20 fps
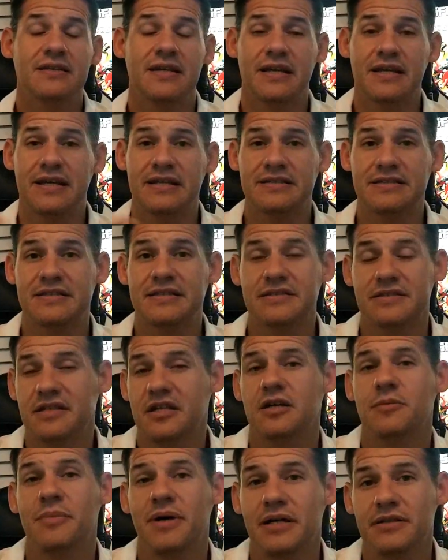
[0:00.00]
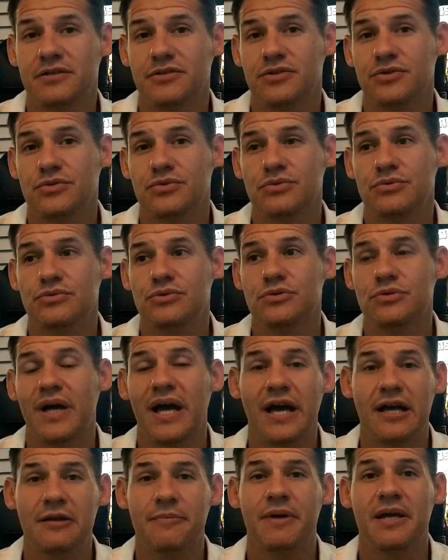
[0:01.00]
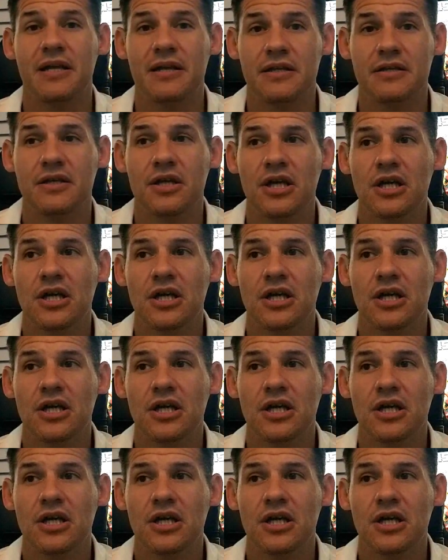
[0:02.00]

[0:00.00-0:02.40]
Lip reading: and has since come on to do animating.